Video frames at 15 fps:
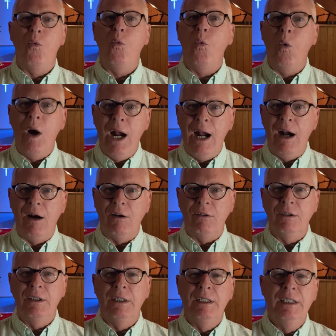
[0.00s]
Wow.
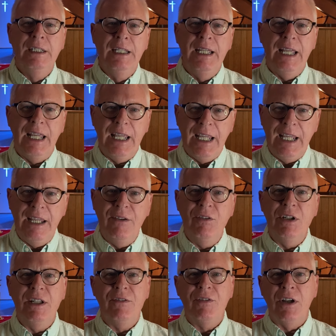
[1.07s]

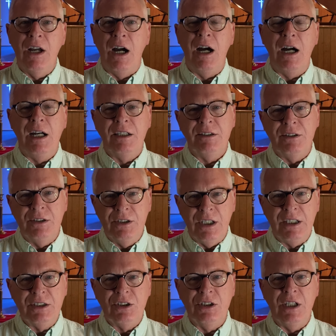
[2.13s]
Even if God
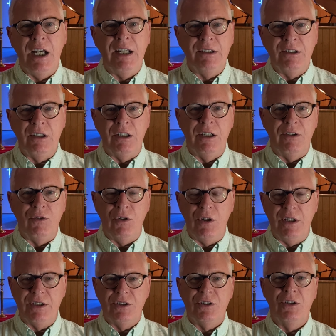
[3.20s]
does not deliver
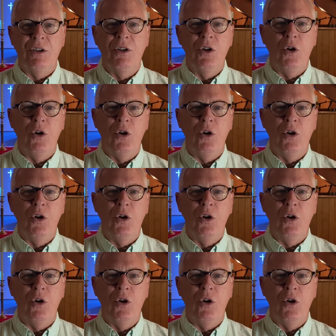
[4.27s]
us,